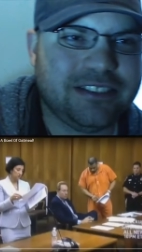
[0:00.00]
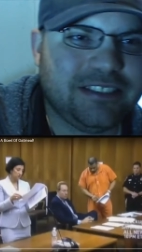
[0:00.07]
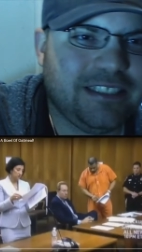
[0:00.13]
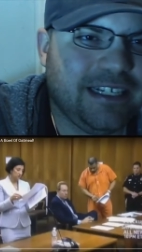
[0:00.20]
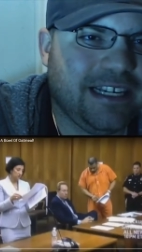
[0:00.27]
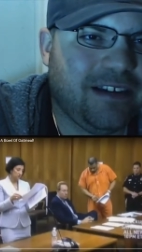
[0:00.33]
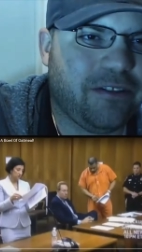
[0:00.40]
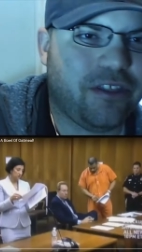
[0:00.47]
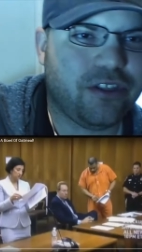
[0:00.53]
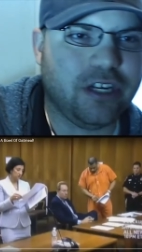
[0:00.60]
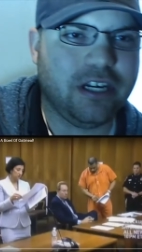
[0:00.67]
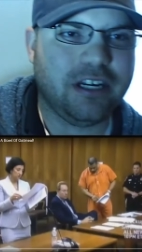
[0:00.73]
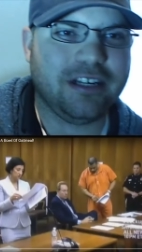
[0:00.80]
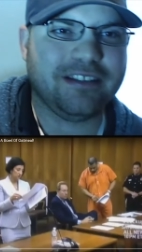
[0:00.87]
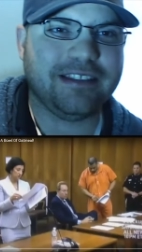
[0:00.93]
check out
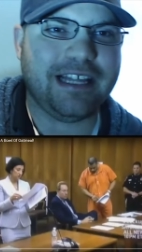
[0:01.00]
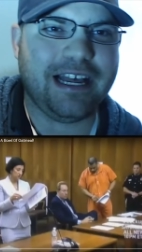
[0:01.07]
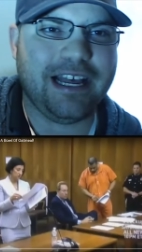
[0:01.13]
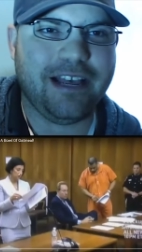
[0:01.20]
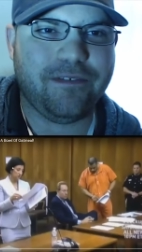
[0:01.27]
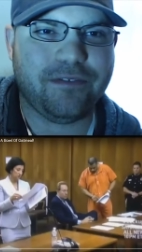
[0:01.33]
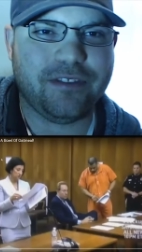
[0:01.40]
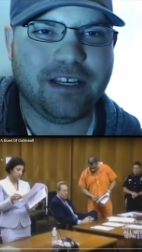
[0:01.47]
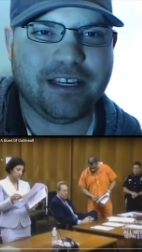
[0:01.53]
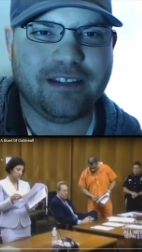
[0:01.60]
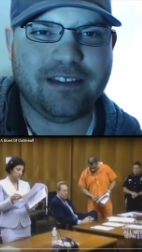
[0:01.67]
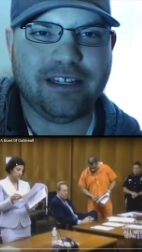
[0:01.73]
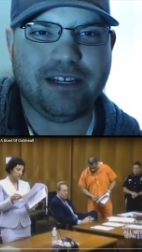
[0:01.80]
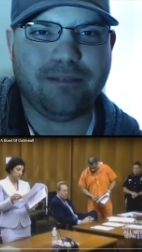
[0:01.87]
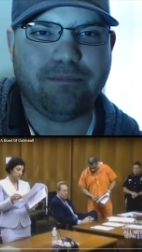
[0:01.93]
Thug Life, Thicker
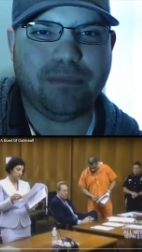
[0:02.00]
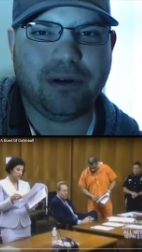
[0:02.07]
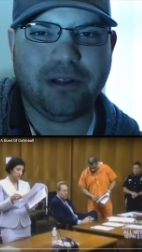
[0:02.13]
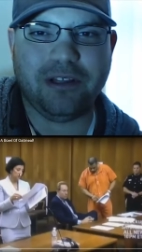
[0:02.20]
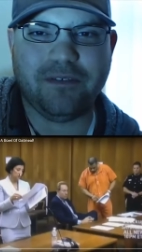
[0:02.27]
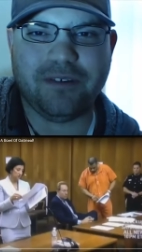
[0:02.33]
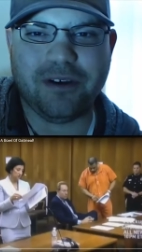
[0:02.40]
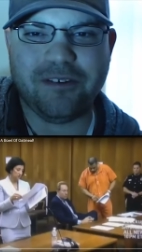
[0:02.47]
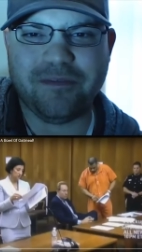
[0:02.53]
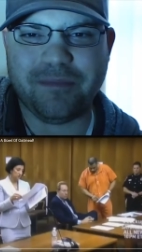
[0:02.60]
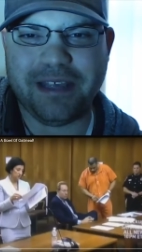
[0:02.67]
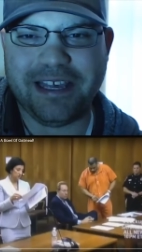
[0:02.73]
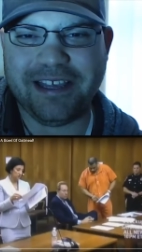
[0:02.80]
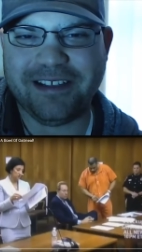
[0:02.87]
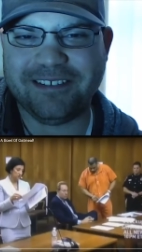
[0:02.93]
Than a Bowl of
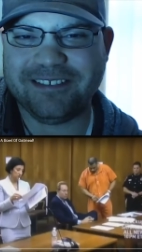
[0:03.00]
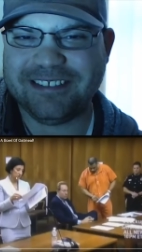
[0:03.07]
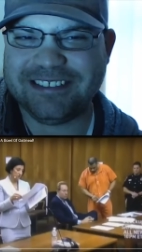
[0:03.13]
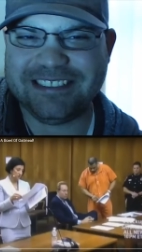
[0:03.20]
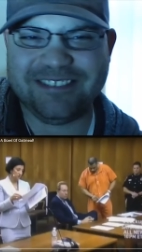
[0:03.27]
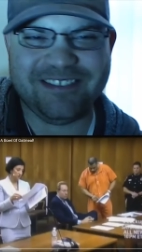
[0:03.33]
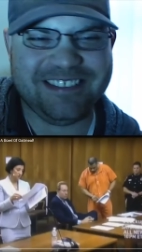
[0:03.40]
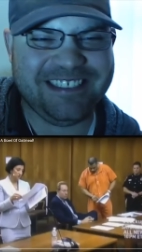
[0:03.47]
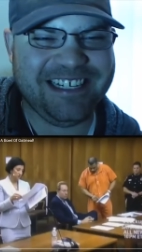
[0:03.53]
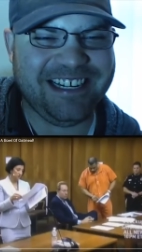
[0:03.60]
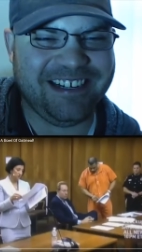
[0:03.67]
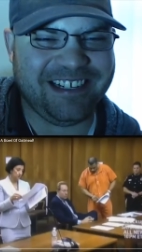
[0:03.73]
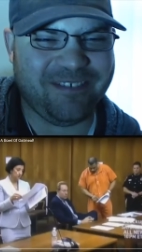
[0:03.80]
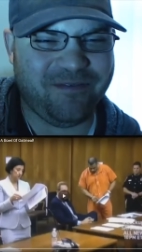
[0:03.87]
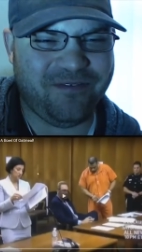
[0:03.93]
Oatmeal. Is, this, is he
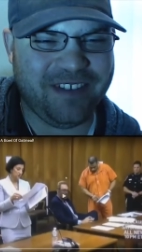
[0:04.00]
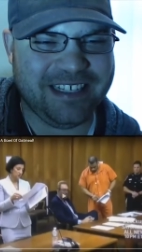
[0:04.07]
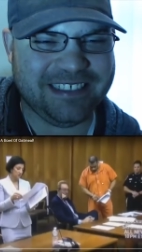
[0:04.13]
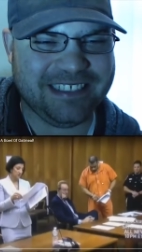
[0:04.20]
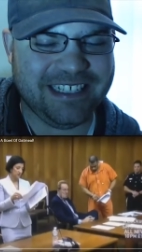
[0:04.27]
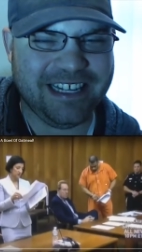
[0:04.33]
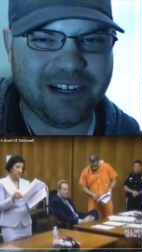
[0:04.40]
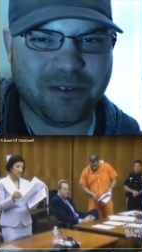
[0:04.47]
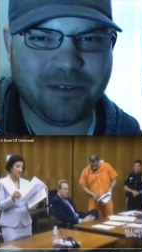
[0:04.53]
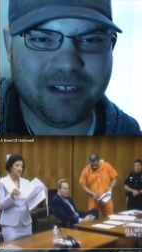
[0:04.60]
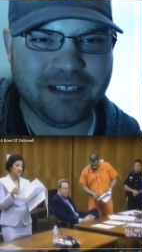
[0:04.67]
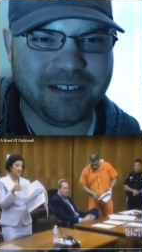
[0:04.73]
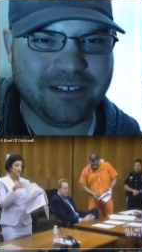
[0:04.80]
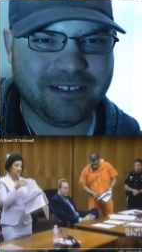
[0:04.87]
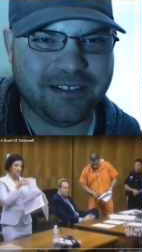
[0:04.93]
going to confess to that or what?